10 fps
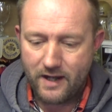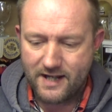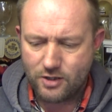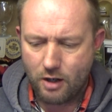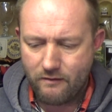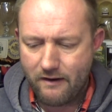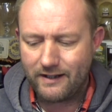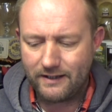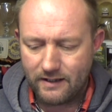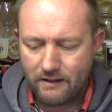it's got a
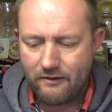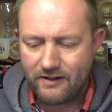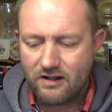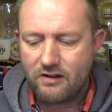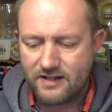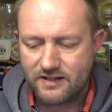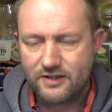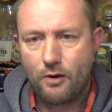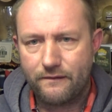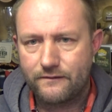very nice,
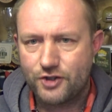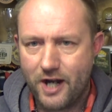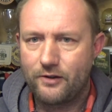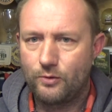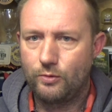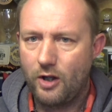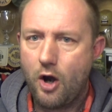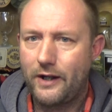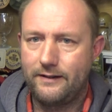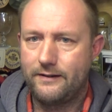soft, gentle
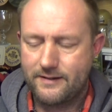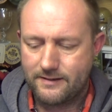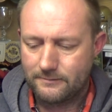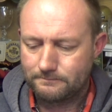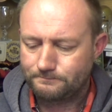lightness.